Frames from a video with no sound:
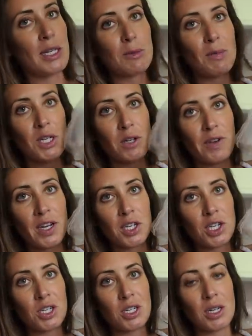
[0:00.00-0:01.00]
this much
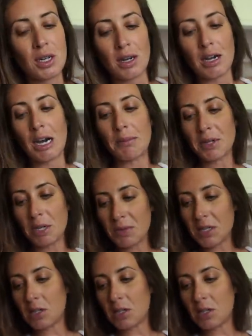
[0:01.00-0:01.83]
fish, I'm gonna be